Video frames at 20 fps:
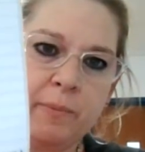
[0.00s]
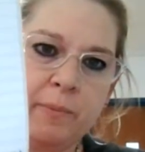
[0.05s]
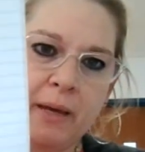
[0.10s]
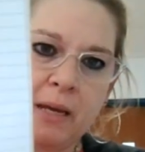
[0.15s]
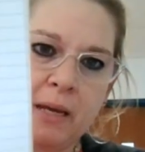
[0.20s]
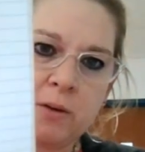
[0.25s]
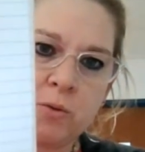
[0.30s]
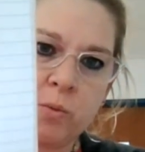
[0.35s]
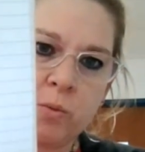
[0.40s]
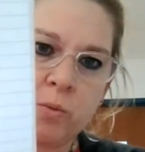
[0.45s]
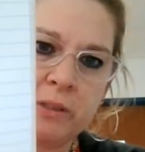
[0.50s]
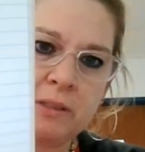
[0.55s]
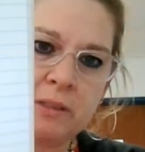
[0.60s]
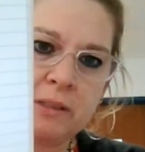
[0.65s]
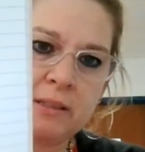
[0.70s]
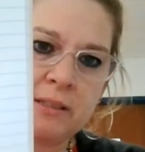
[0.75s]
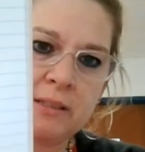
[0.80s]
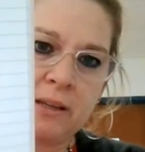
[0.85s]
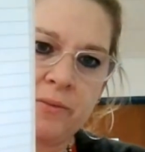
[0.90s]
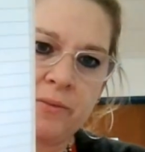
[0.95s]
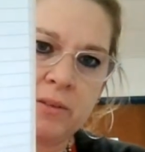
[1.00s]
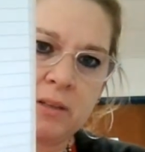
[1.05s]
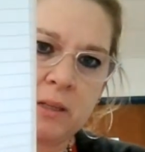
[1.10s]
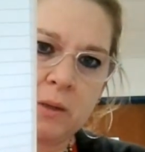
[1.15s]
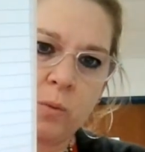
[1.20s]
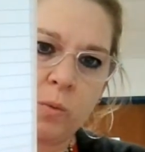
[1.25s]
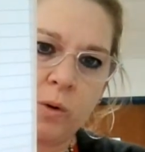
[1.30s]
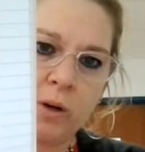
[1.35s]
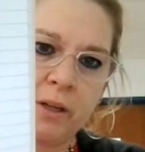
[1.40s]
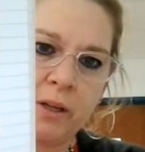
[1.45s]
page
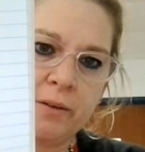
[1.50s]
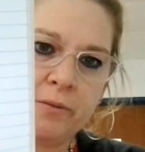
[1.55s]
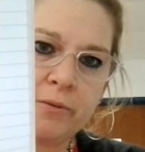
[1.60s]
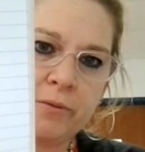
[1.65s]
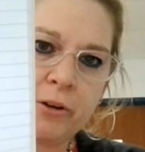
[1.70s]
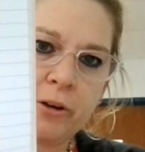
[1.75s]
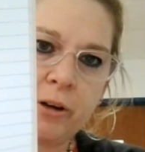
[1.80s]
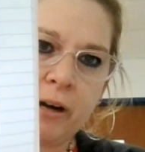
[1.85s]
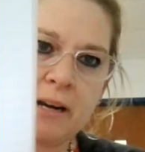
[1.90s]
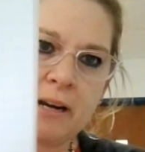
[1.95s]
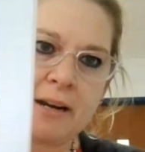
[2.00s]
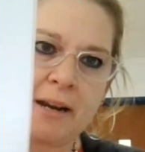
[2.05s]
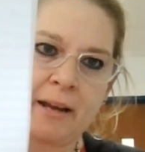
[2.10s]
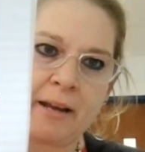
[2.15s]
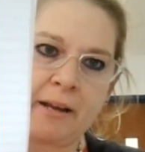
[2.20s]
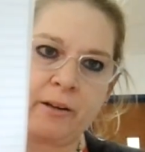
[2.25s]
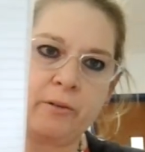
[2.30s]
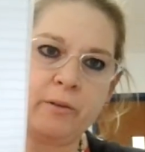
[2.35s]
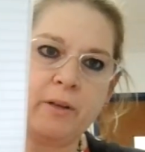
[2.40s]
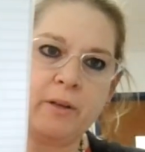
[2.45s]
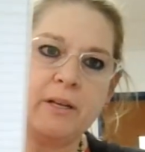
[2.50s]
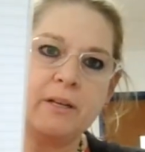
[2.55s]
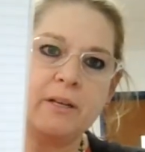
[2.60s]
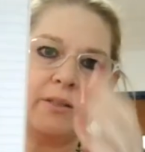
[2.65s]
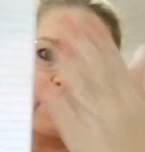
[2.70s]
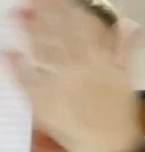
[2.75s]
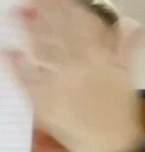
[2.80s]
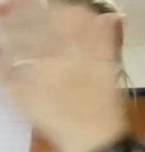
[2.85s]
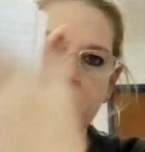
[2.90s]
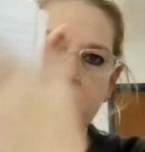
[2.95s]
171 for right now.
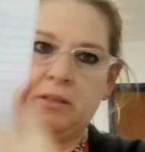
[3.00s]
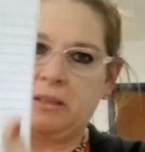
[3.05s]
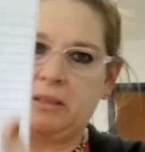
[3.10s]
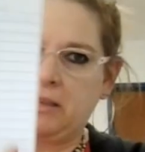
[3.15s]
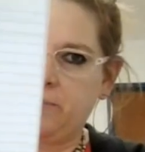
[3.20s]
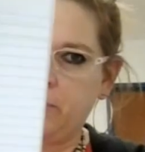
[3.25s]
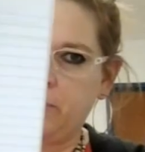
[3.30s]
So just leave